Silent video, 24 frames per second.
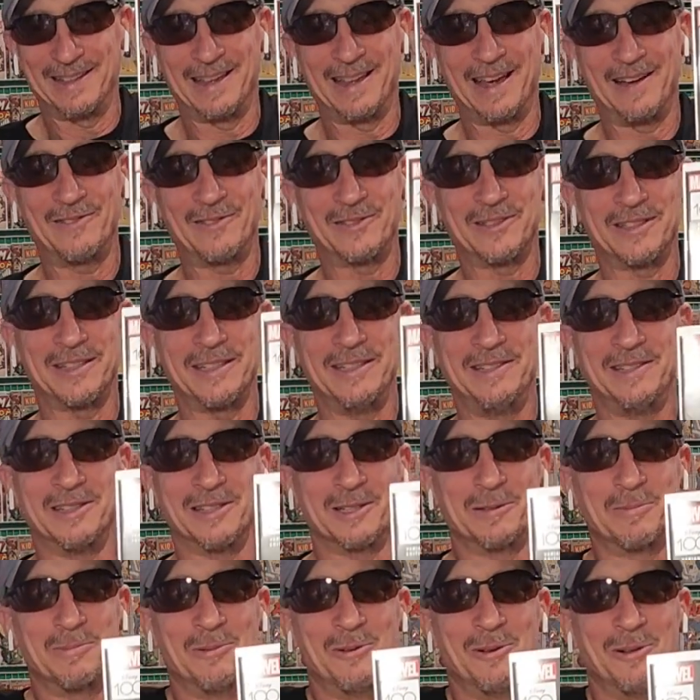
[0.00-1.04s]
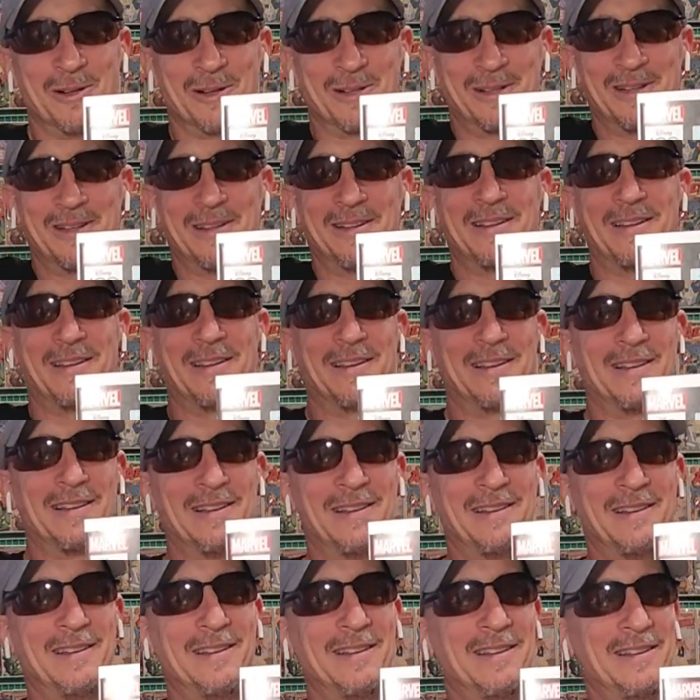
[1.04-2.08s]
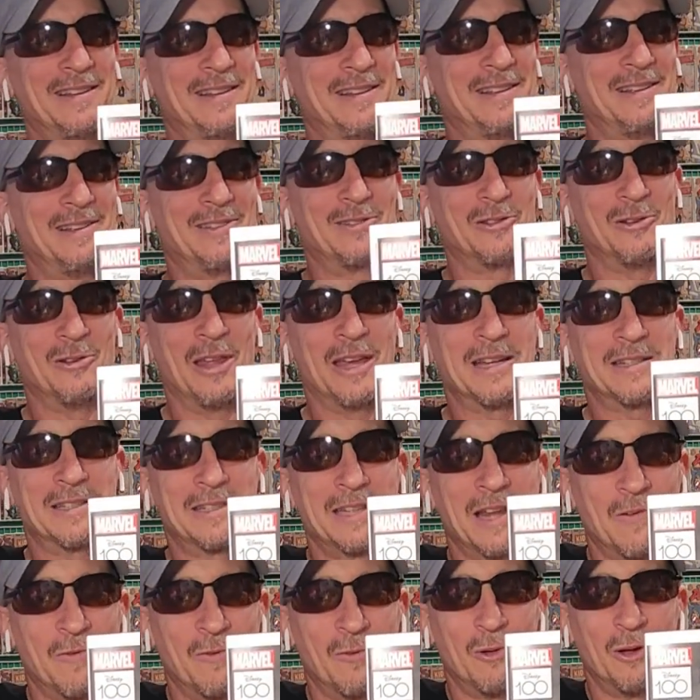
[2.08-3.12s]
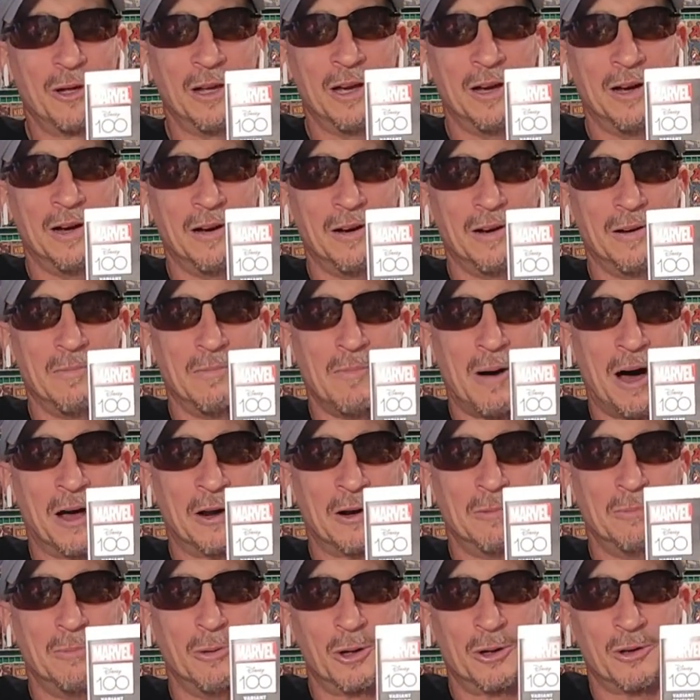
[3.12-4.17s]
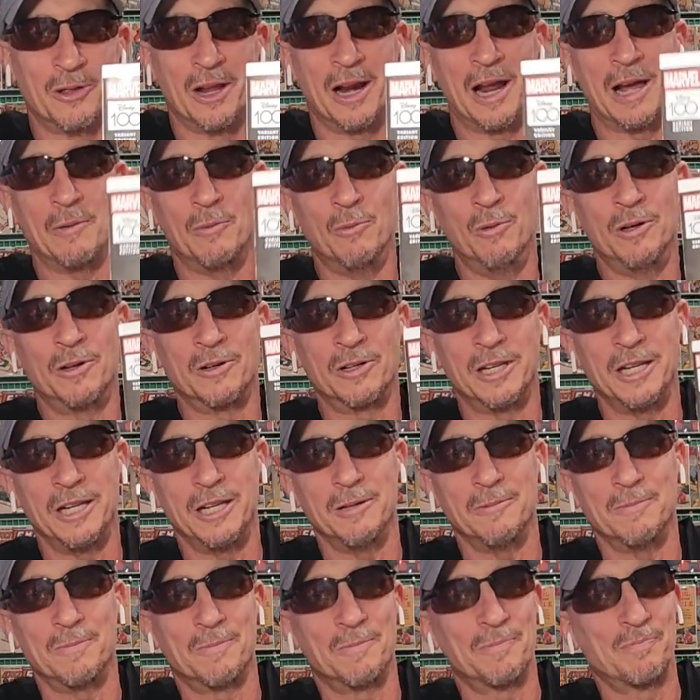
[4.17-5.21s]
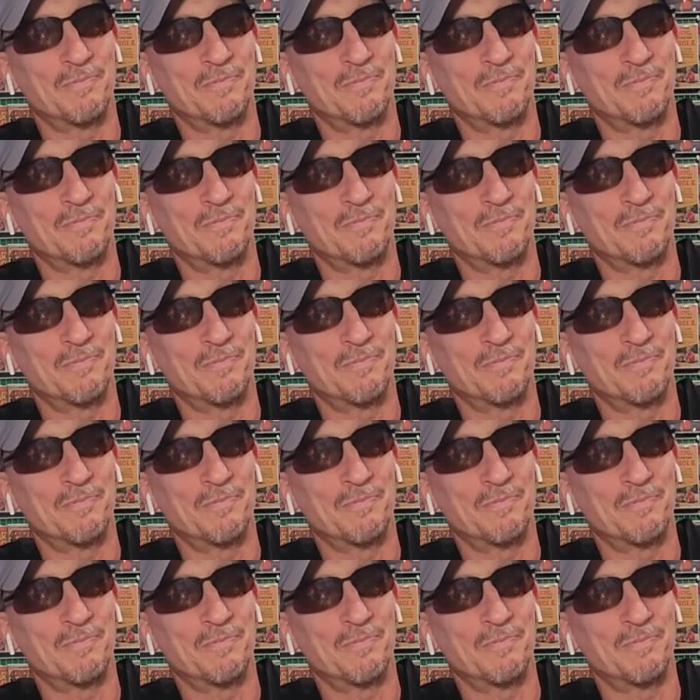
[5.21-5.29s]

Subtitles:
I've seen this book. So that's definitely a modern book that I will keep.